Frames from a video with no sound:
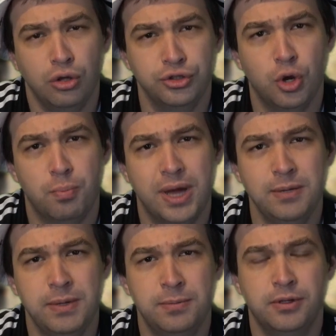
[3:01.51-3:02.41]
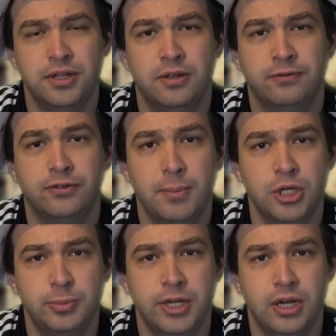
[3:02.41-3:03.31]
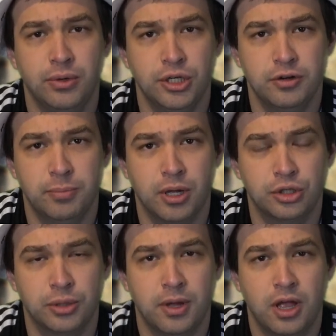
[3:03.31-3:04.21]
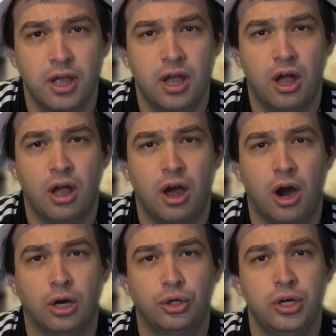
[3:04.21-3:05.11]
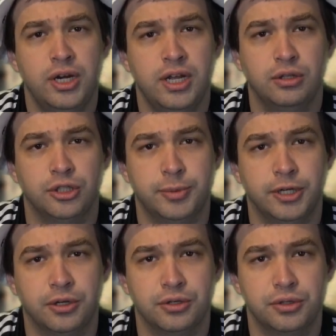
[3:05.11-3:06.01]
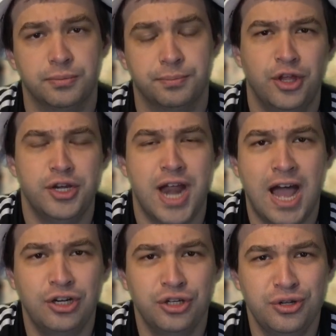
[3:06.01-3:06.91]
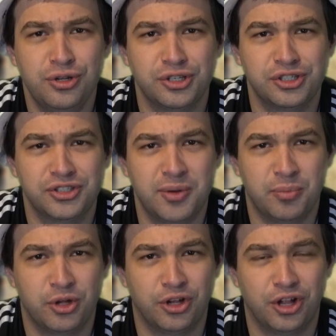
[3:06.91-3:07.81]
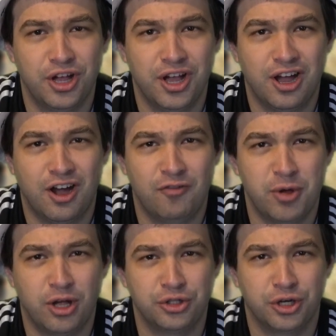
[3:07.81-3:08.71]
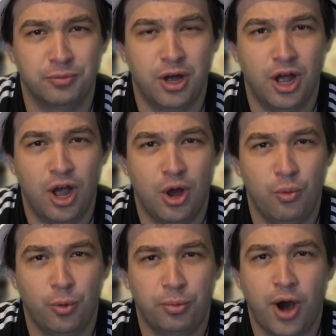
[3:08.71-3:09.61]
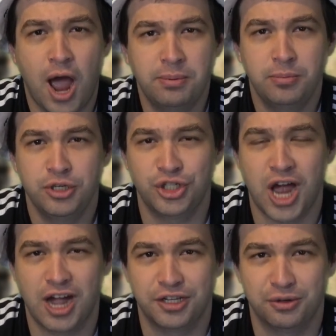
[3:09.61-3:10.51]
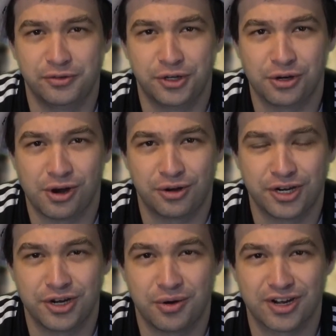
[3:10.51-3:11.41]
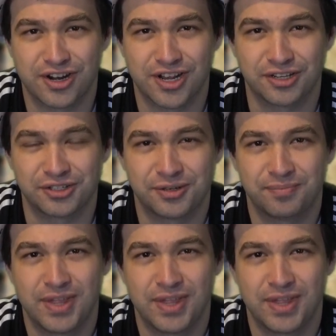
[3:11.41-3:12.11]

Also, many people in the Flemish-speaking region of Belgium are good English speakers. The national symbol of Belgium will probably shock you if you don't already know what it is.